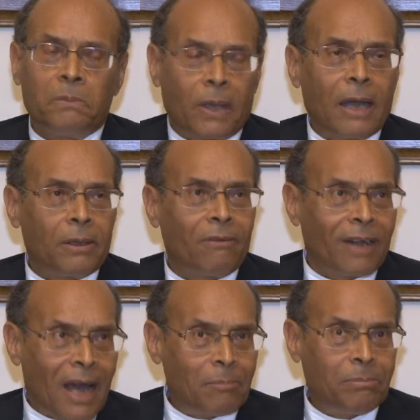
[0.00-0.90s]
kind of
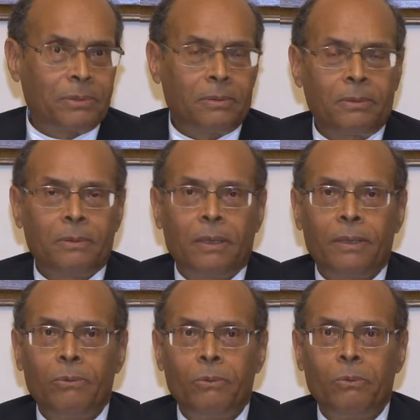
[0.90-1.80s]
lab.
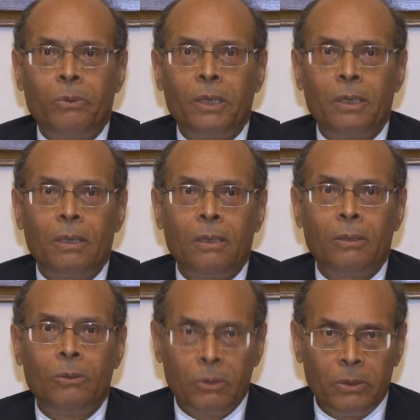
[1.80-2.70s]
And
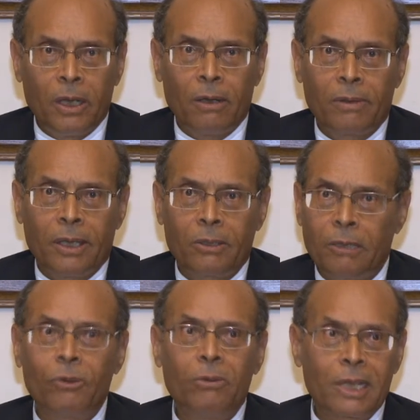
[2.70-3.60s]
we do know that
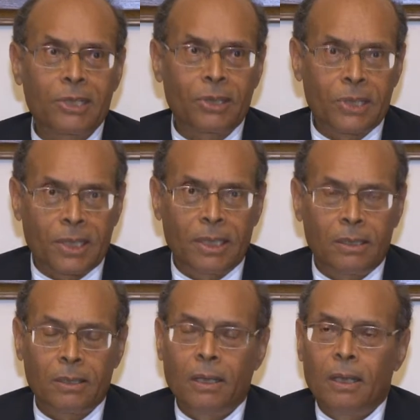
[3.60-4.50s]
if we do not succeed